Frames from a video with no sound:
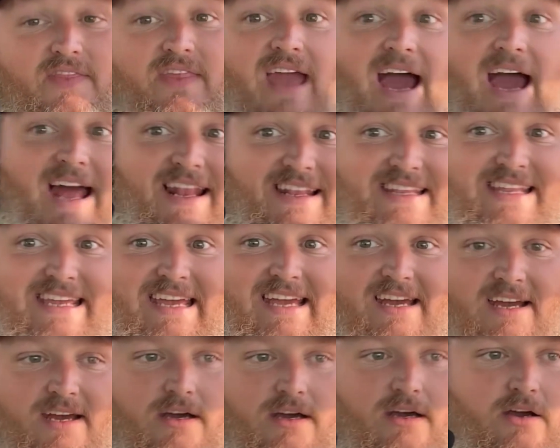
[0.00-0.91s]
the
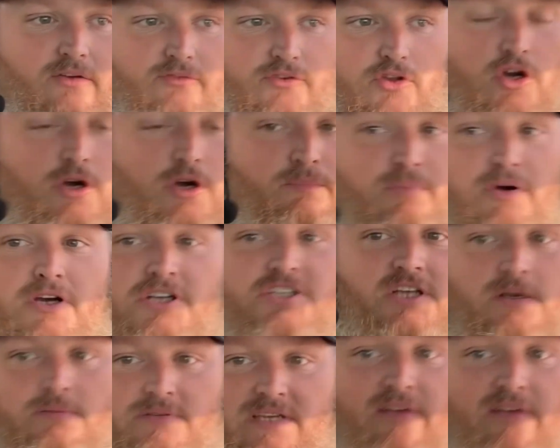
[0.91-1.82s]
idea of doing
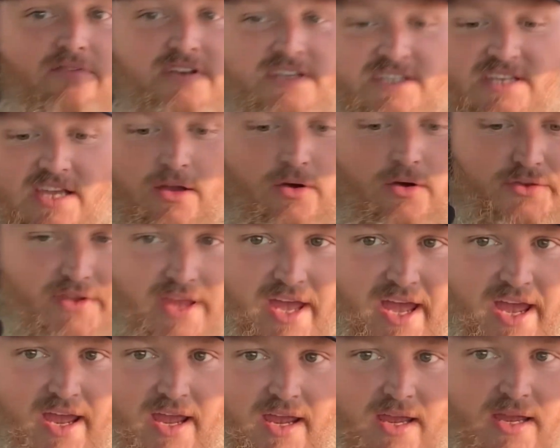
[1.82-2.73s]
push-ups every single
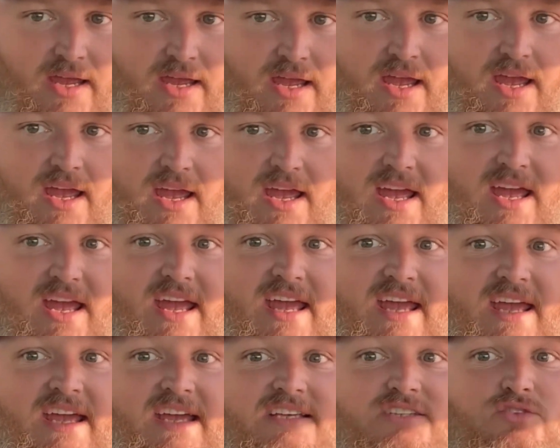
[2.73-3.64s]
day
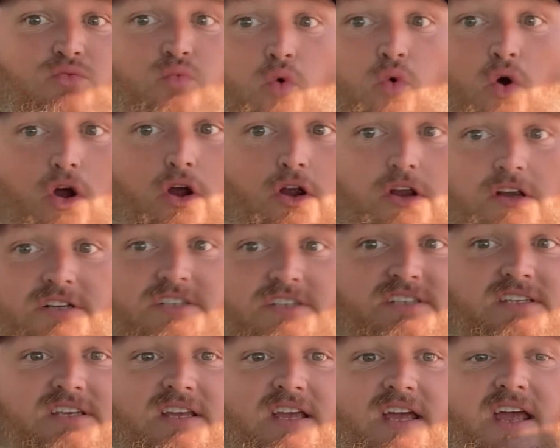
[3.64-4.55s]
is
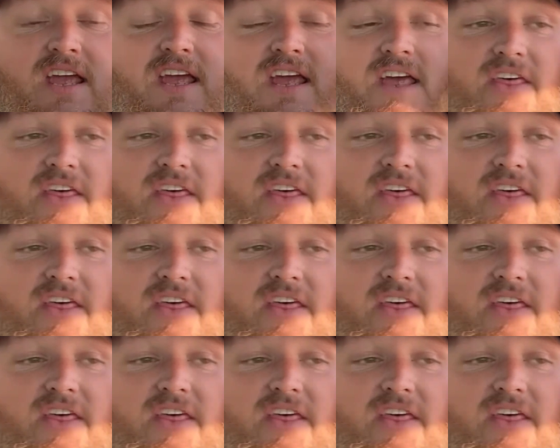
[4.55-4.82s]
worse